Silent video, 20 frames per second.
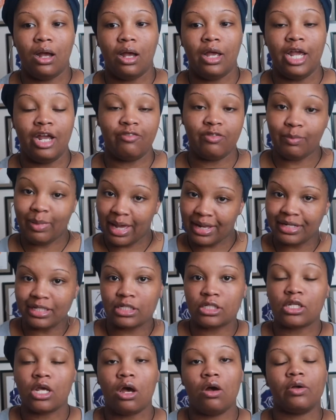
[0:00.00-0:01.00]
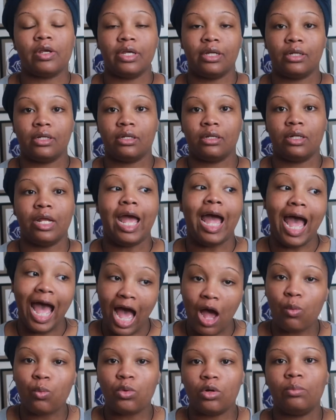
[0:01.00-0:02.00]
everybody's talking,
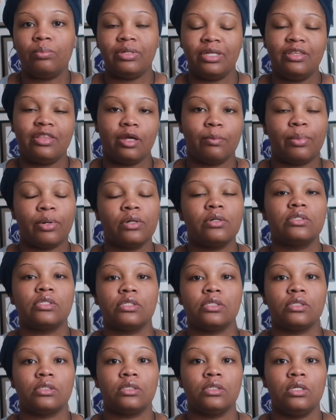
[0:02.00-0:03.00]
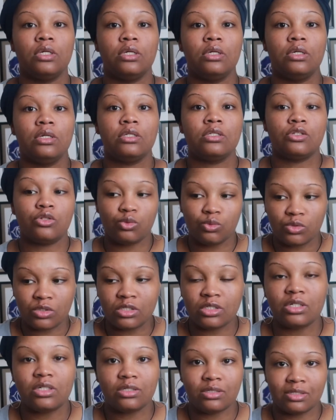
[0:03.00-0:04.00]
I will be that person to
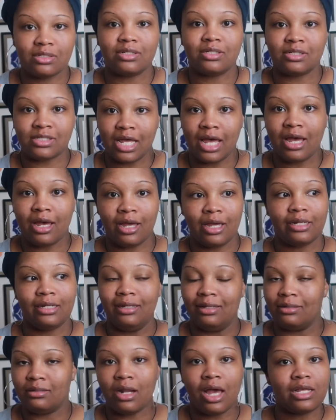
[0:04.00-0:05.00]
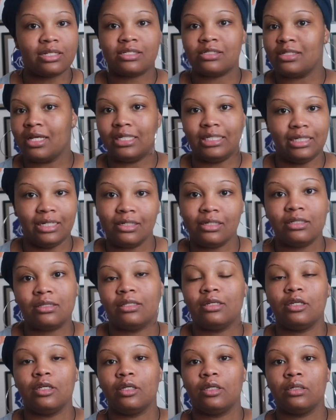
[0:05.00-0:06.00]
sit to the side and not say
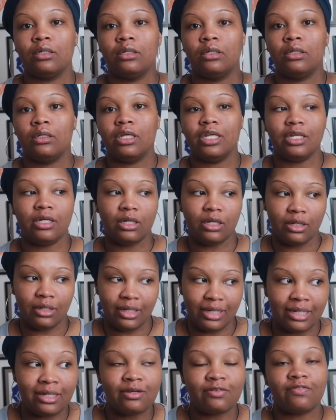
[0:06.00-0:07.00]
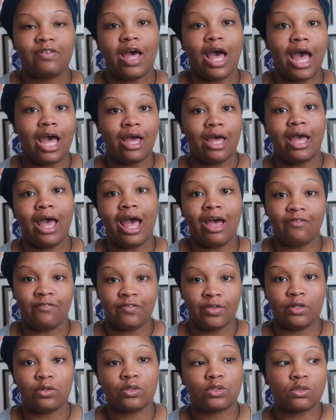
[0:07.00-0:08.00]
anything. If I
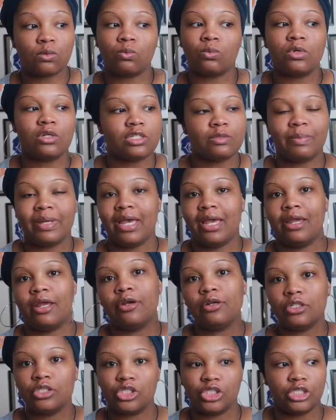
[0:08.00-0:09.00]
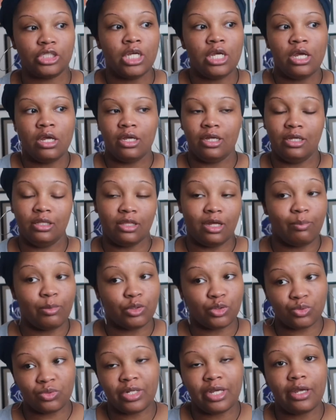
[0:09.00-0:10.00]
feel someone's bad energy, either I'm
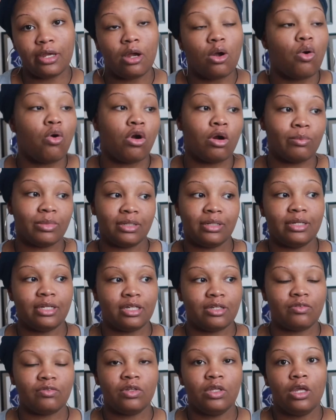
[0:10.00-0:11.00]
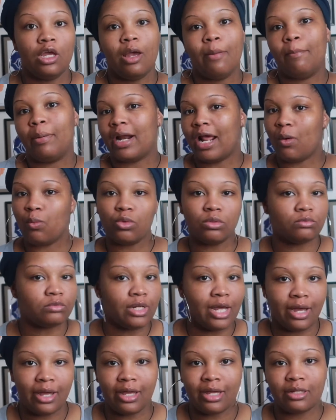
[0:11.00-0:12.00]
gonna do that or I'm gonna leave. But I will
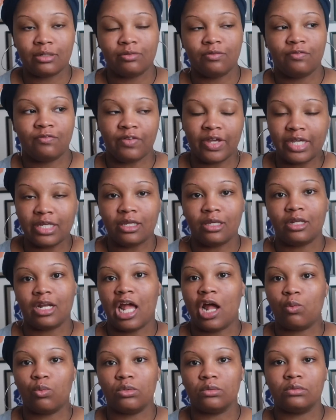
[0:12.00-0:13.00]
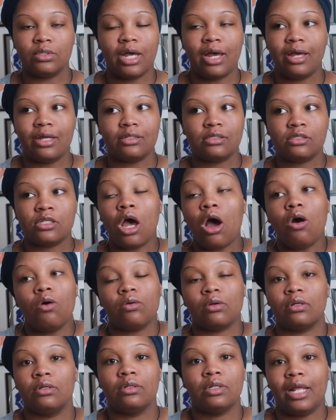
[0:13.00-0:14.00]
not fake it. I will not
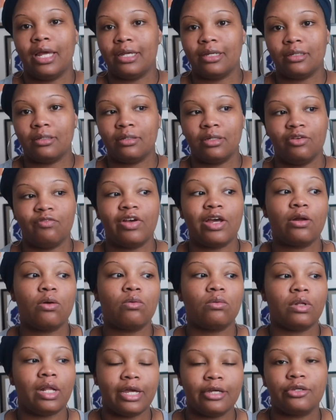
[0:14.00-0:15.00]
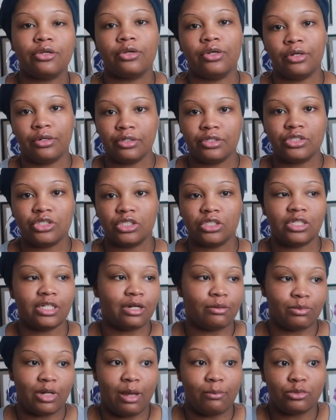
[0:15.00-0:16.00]
talk. Like, if I don't like your energy,
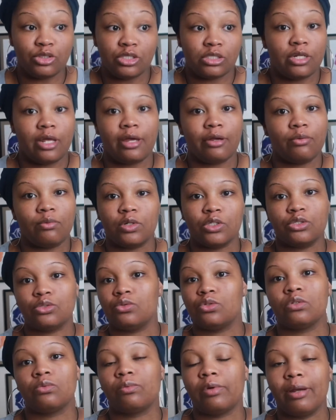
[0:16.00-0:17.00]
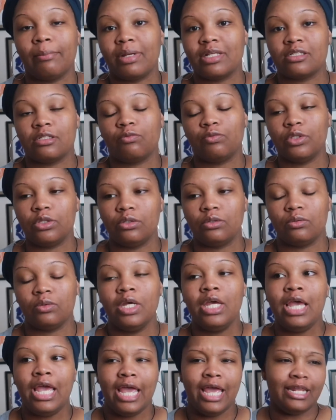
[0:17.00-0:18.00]
then I'm just not going to surround myself with you.
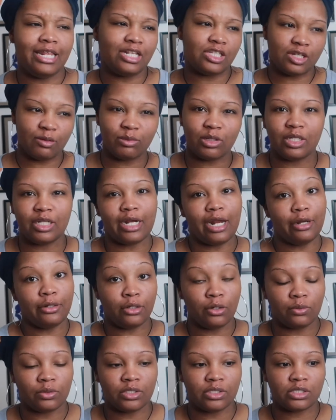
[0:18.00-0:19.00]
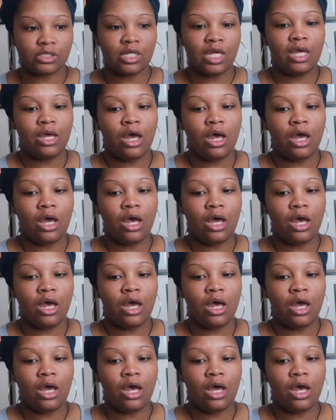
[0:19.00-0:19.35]
And that's something that I noticed